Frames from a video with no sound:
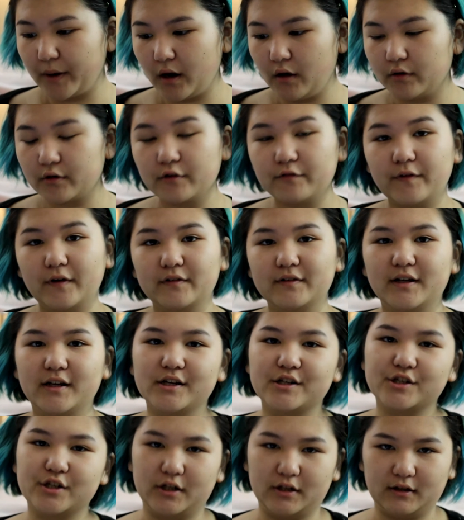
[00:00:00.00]
powder
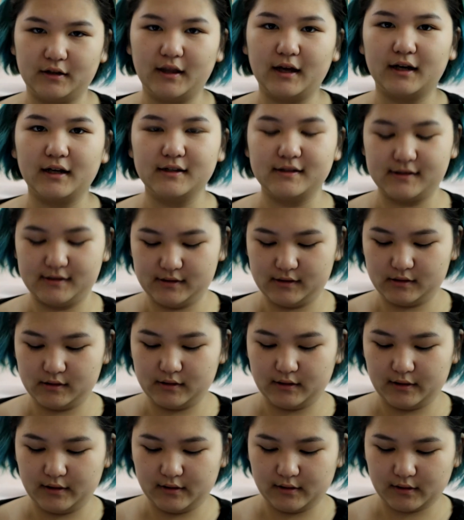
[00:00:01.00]
foundation, that is
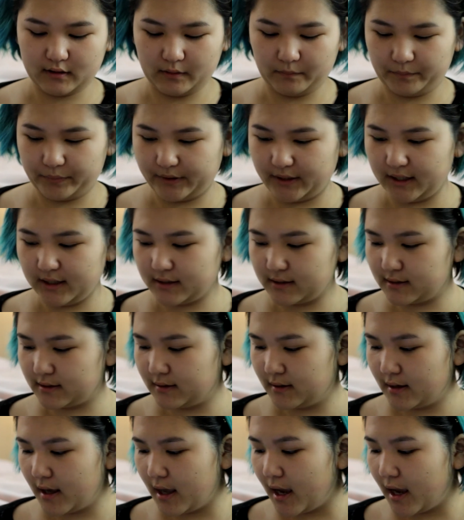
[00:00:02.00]
complete.